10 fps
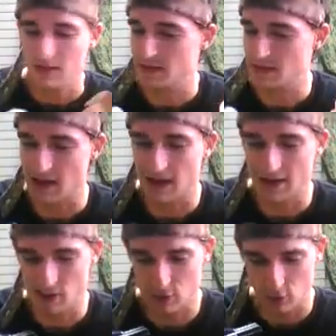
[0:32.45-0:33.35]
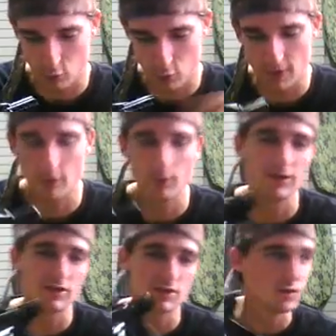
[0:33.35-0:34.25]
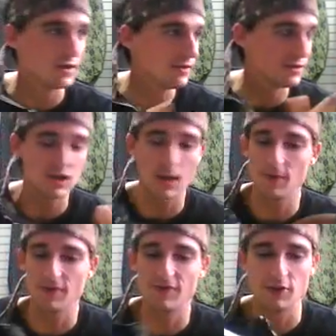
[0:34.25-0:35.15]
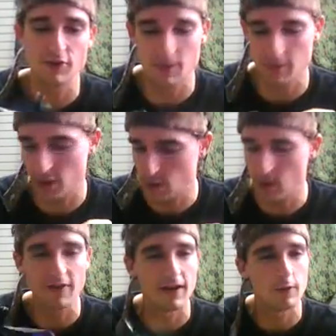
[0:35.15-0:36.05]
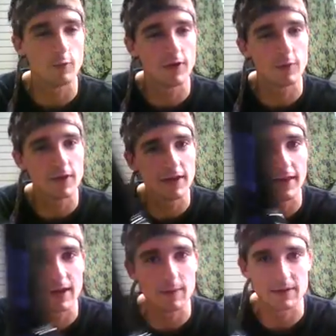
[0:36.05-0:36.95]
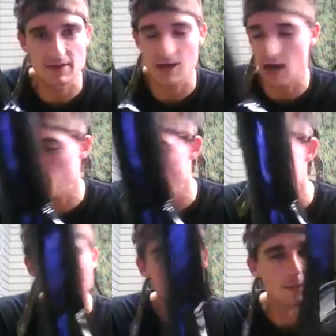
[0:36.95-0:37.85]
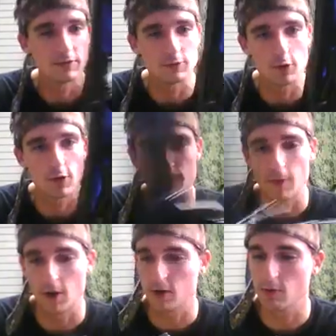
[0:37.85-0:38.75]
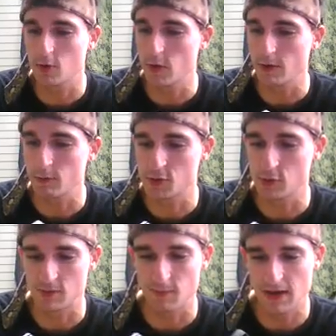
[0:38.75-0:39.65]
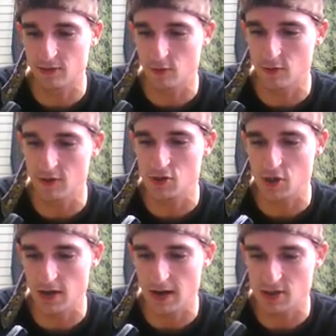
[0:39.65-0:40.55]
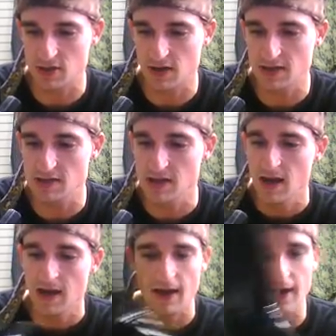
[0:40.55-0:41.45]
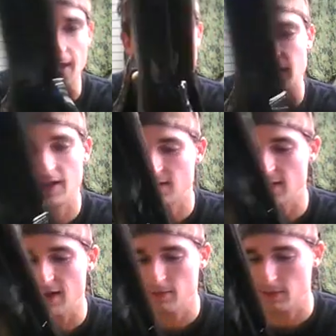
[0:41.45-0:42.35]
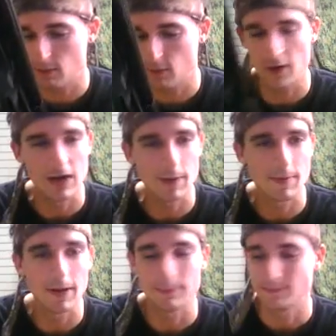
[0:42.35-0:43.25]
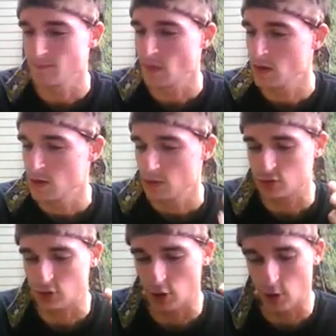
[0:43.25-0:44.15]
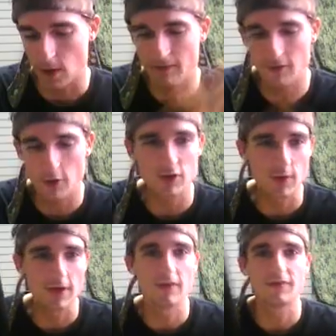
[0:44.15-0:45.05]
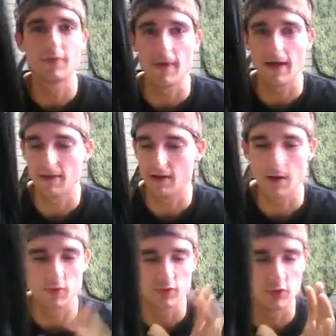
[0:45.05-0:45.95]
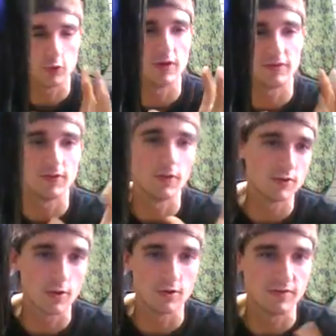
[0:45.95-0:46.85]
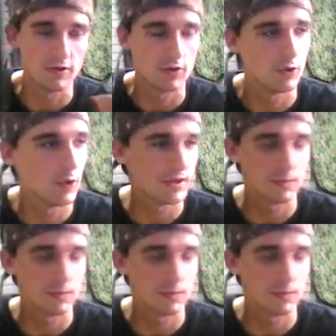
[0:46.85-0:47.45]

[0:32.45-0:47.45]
These guys look really sturdy. There's a couple of features I'm going to go over that I really like about this hopper. I'm going to throw it on a marker real quick. We'll shoot some paint through it, show you how she does, and then then we're going to wrap it up. So I've noticed right off the bat that it comes with 2 different nose cones. If you don't know about